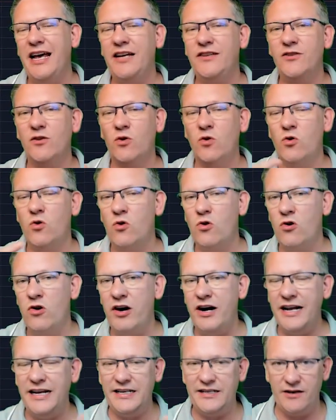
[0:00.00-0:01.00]
is
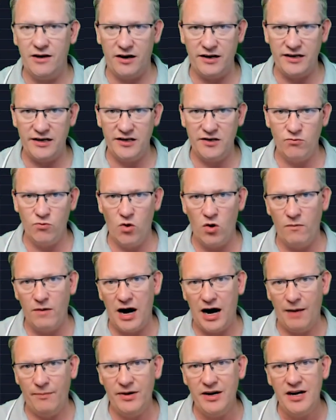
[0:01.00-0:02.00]
already starting to warm
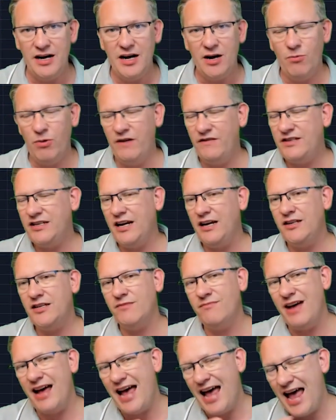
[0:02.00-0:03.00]
up. We've seen
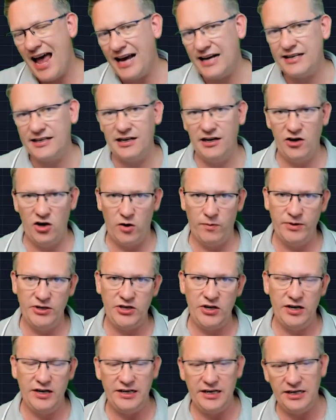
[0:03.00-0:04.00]
some excellent
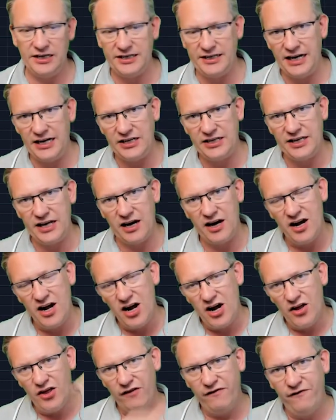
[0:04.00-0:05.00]
opportunities since the
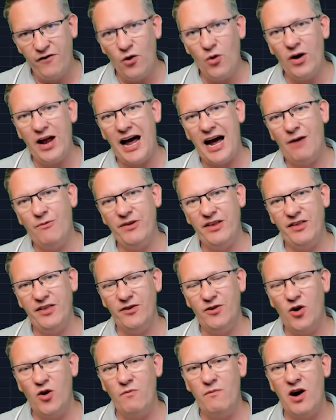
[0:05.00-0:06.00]
fallout within
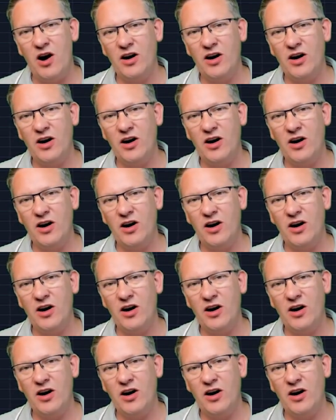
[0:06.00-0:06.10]
the alt